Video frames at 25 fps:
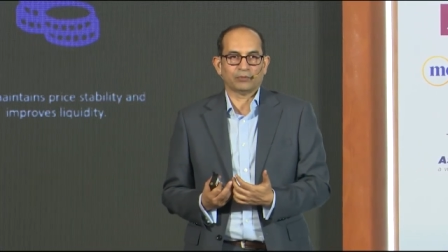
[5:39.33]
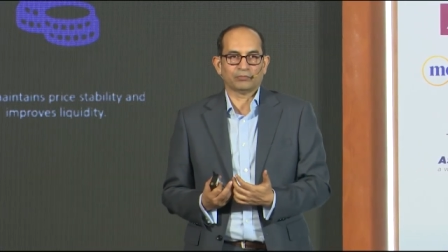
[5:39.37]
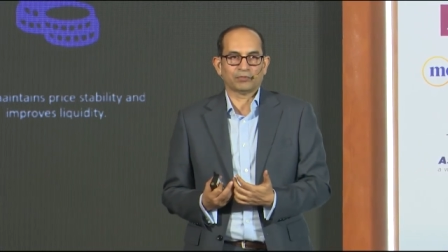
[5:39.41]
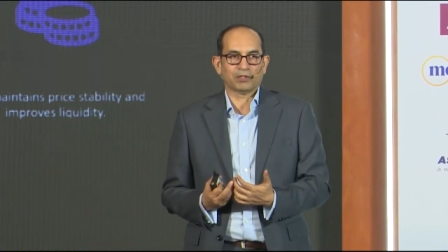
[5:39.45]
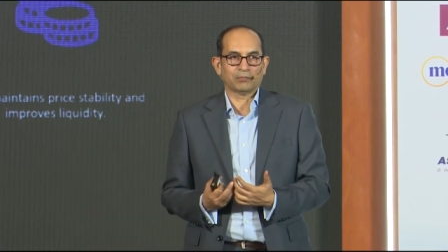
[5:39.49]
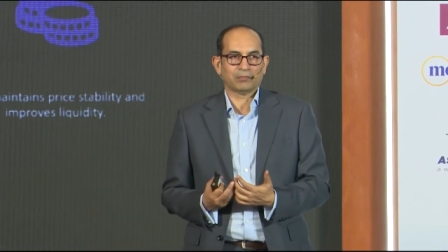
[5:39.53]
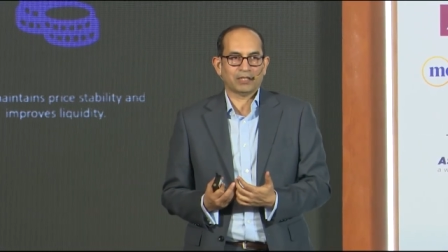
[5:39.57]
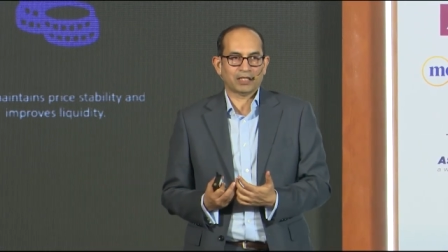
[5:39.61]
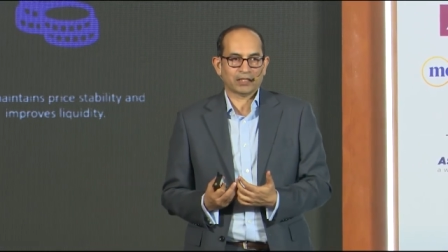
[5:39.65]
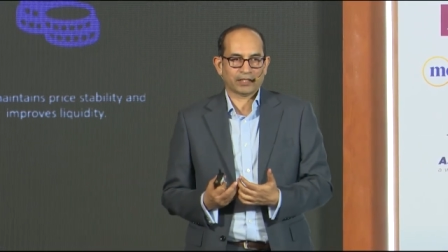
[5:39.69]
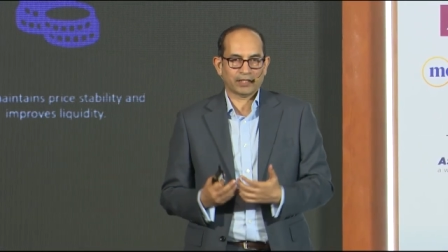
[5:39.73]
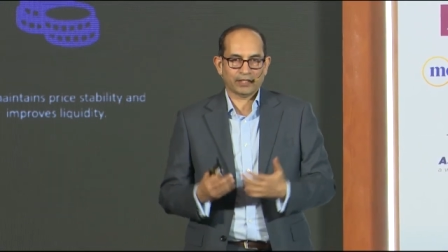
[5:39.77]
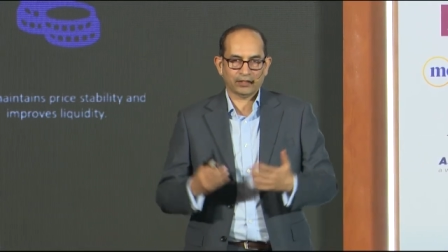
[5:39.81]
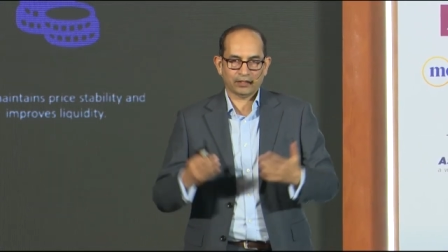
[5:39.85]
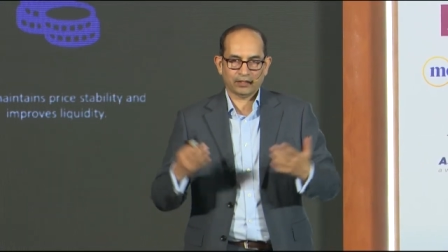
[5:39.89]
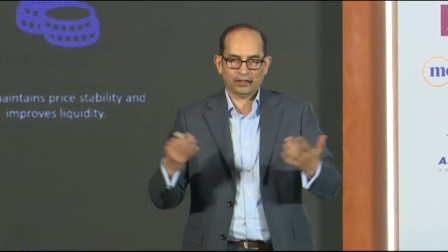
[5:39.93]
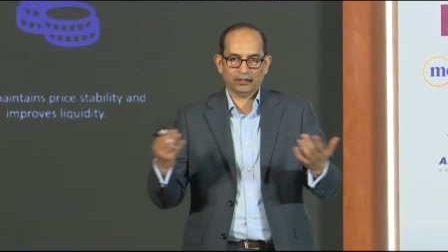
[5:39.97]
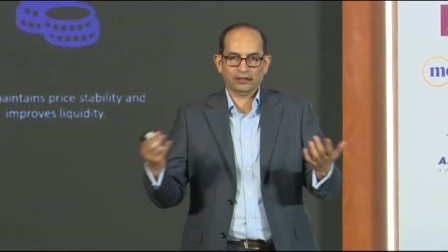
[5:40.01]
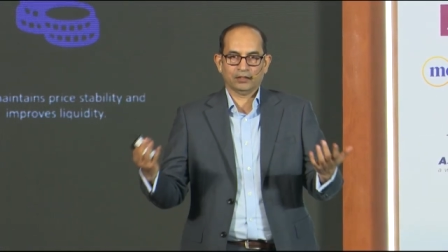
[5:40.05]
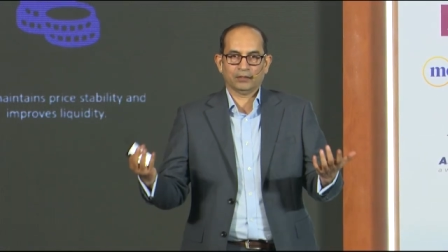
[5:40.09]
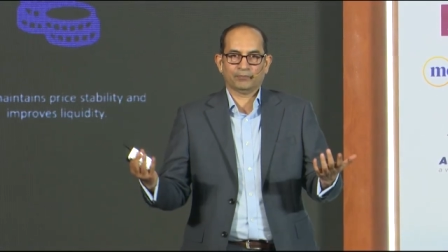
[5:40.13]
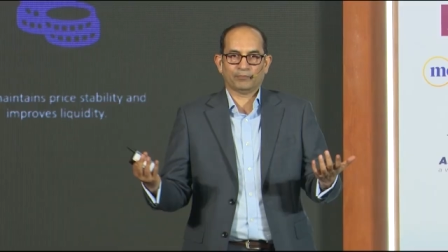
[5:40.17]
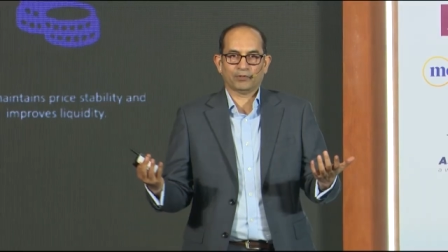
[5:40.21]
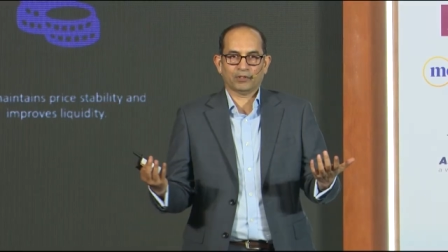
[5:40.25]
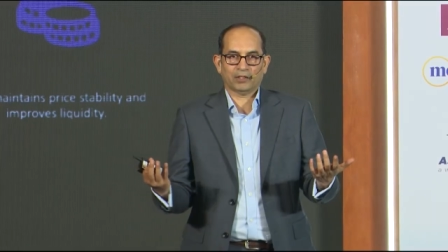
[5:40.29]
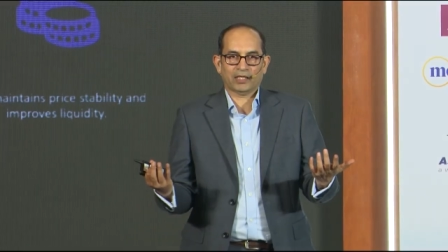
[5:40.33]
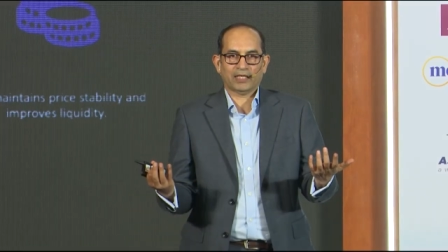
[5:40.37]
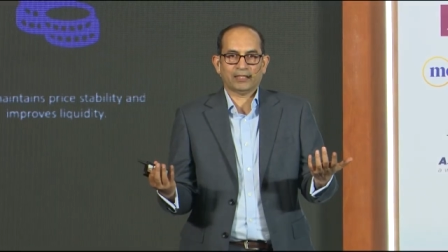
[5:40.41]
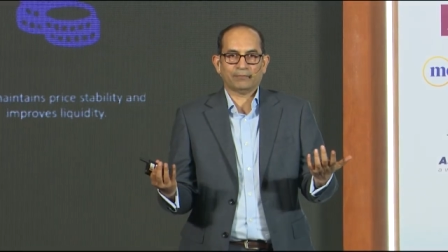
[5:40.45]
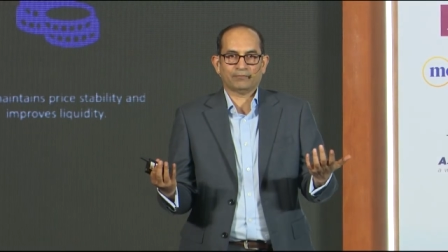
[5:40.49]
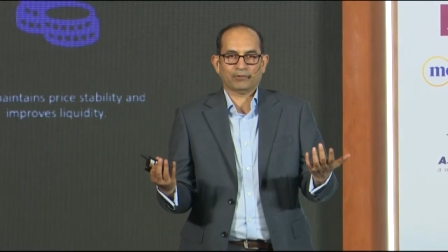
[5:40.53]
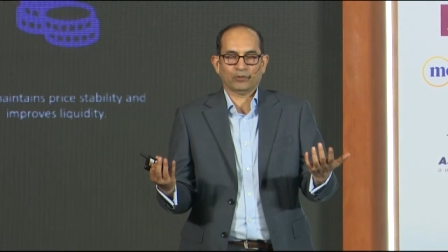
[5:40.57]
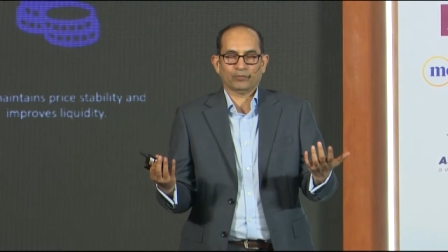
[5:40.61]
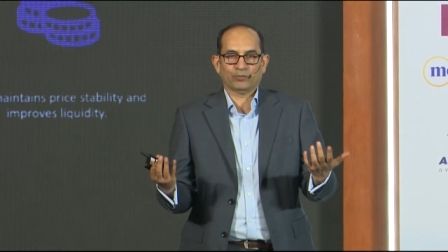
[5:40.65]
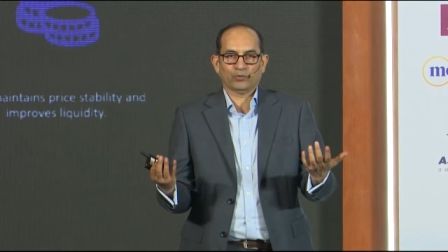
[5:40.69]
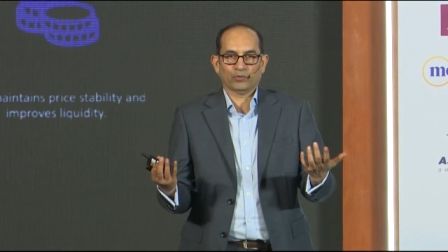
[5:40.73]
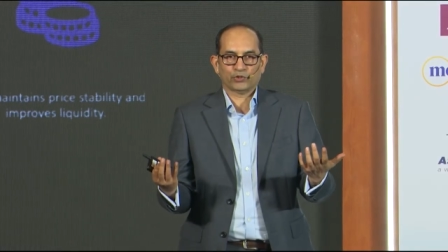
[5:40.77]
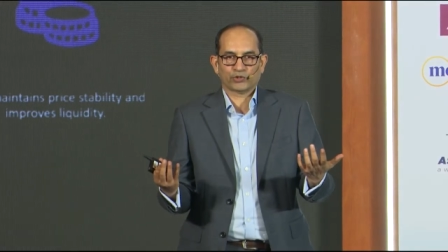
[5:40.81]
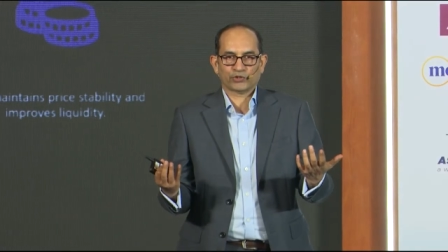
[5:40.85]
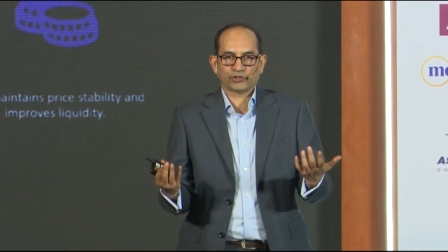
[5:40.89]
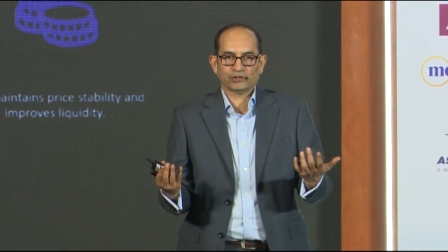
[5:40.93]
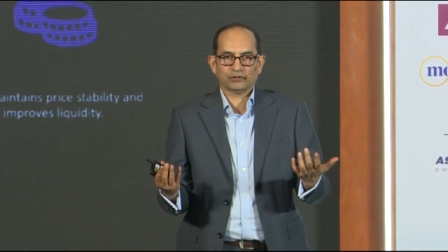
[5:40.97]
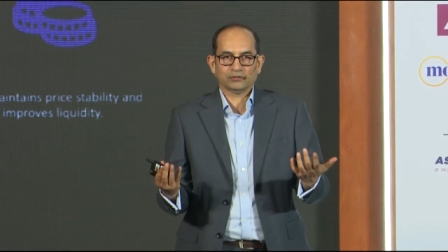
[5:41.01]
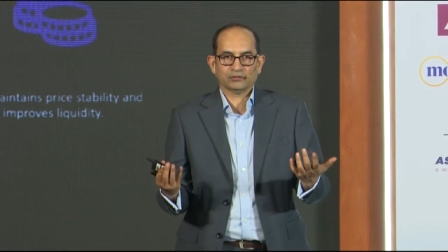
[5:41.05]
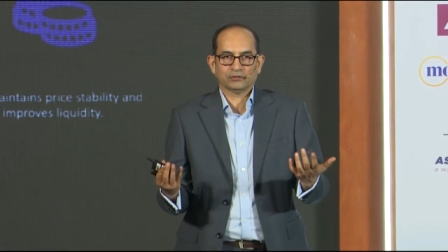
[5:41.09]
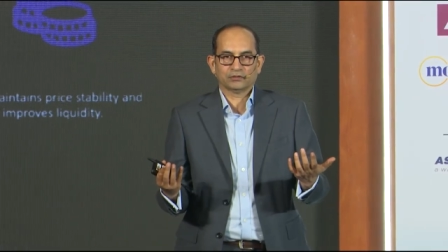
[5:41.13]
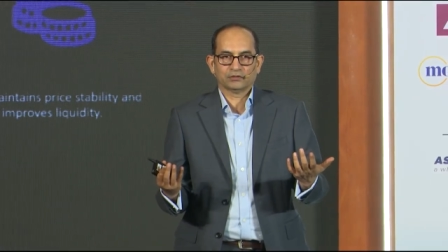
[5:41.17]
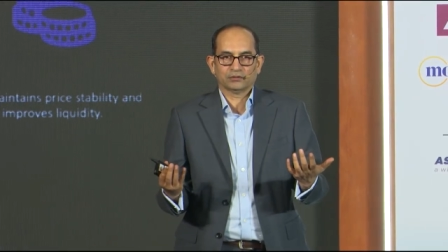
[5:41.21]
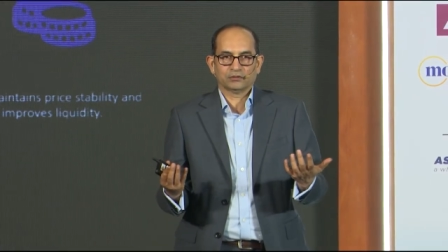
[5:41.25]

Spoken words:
the market in the right proportion,